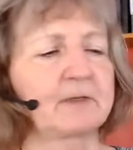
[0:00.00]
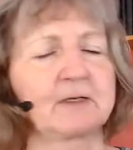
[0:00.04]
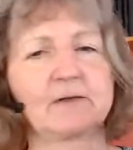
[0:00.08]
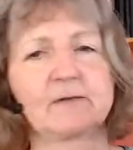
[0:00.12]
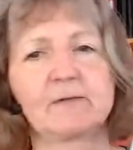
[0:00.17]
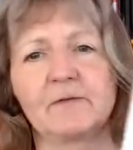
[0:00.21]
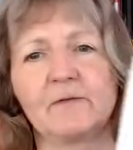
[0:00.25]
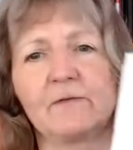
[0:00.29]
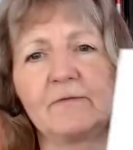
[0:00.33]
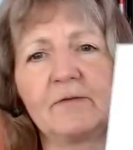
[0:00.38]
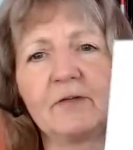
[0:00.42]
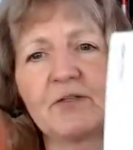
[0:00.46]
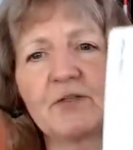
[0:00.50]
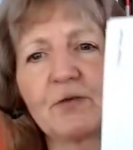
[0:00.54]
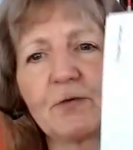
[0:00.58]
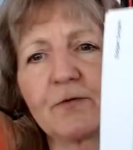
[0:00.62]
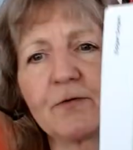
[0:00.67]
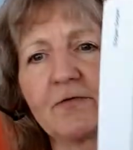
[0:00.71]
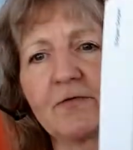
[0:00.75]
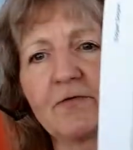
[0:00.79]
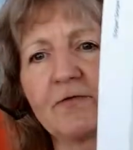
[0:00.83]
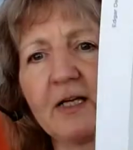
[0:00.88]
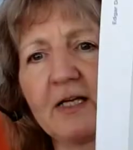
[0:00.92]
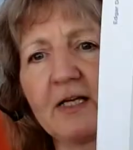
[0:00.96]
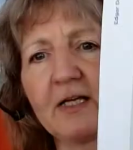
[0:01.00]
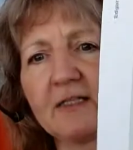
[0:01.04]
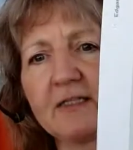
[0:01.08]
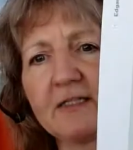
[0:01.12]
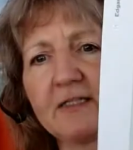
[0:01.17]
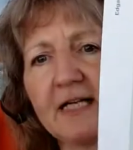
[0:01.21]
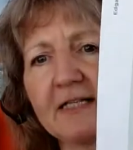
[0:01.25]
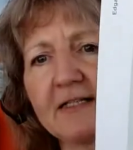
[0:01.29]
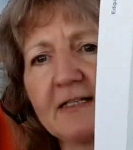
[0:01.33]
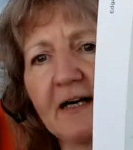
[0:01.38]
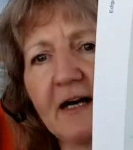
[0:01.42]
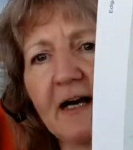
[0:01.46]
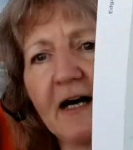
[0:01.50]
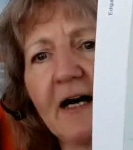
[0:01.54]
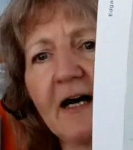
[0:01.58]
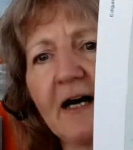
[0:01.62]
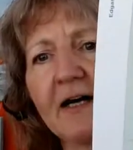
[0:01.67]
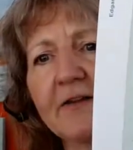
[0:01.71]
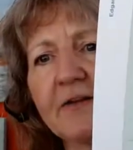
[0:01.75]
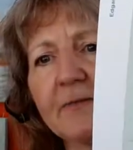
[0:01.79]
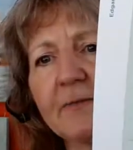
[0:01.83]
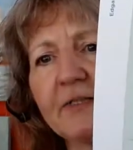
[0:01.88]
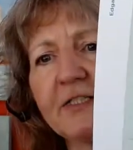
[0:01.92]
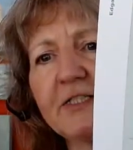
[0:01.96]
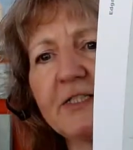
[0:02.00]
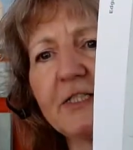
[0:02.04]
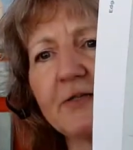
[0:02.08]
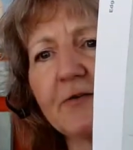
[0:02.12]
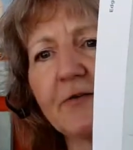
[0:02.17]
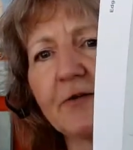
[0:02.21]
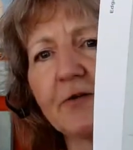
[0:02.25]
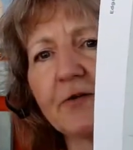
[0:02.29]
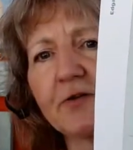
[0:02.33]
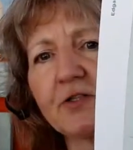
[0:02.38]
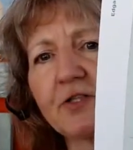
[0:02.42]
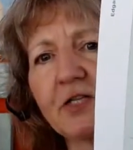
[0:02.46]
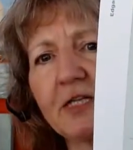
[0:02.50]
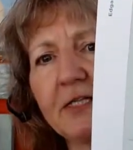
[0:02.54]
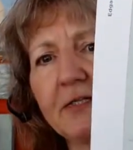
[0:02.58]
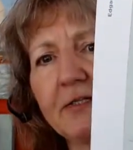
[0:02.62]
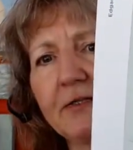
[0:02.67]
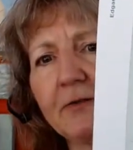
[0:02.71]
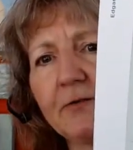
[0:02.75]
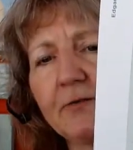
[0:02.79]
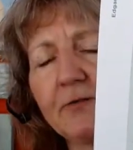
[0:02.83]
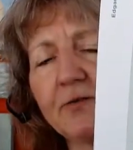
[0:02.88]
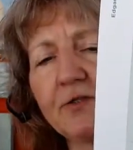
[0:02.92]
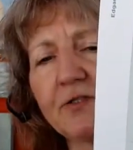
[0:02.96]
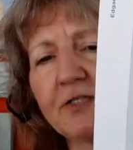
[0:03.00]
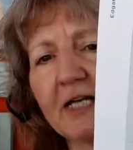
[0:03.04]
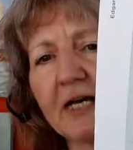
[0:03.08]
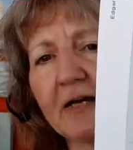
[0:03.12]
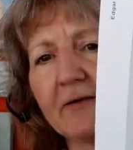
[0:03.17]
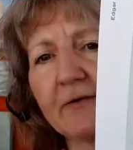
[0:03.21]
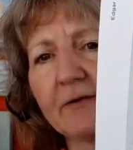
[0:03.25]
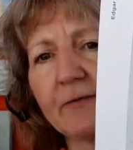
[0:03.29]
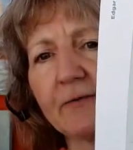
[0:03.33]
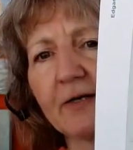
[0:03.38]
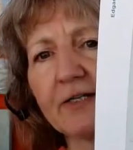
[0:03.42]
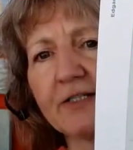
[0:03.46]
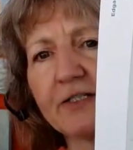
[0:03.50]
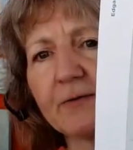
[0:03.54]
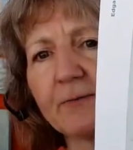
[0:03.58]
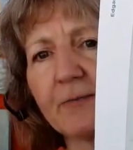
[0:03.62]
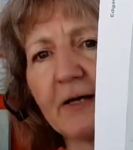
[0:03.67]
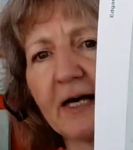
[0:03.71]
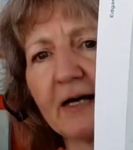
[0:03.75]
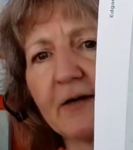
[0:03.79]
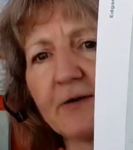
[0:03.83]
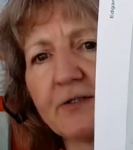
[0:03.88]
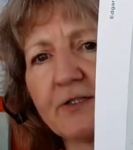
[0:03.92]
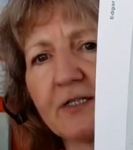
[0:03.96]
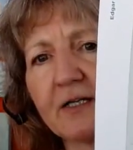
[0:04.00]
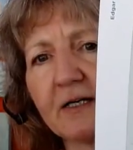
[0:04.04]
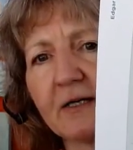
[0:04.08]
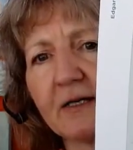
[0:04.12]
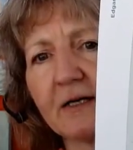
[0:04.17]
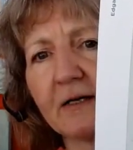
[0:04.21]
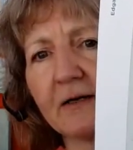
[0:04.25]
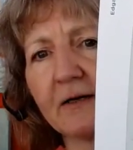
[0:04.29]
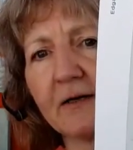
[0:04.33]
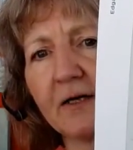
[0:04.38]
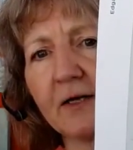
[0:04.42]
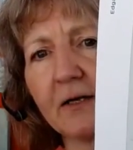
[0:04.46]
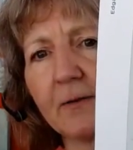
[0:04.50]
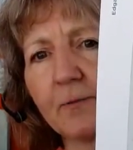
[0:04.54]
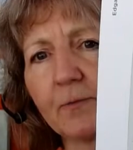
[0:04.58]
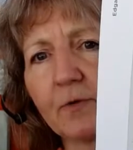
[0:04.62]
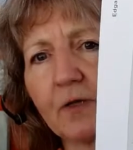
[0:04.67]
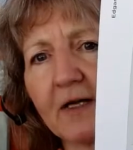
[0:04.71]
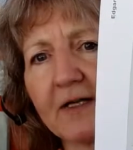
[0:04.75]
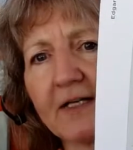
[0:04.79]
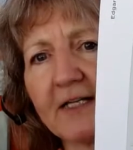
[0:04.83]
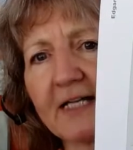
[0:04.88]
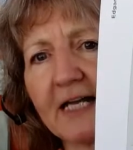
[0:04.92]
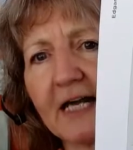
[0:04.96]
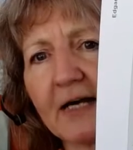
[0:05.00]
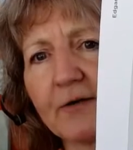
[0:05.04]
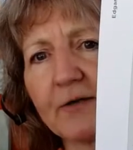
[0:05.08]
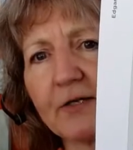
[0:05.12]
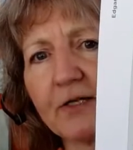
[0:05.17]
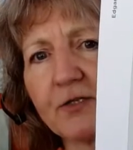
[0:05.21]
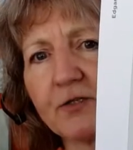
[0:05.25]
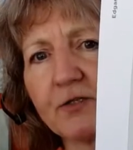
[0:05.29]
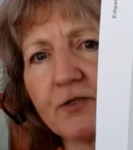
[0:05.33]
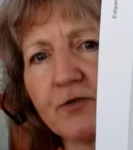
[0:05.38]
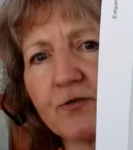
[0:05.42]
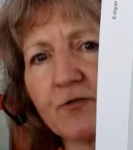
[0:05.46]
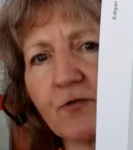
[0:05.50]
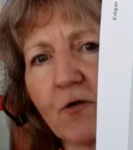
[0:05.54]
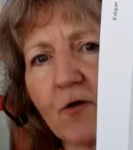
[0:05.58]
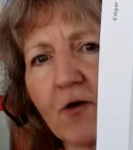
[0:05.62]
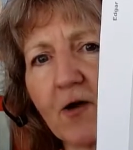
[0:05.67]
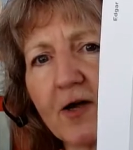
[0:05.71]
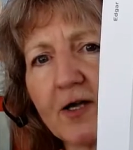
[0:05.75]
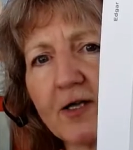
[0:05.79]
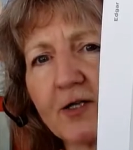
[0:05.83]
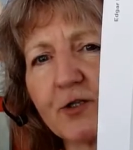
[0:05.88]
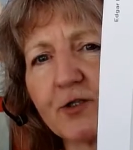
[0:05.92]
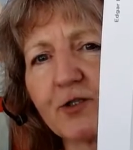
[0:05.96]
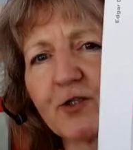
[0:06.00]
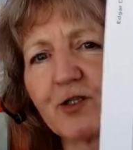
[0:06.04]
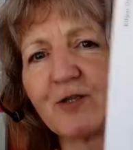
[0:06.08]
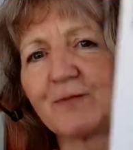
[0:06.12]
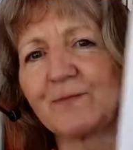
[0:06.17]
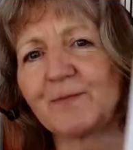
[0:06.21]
This sort of thing, Degas, the materials he used, how he went about plotting out his drawings.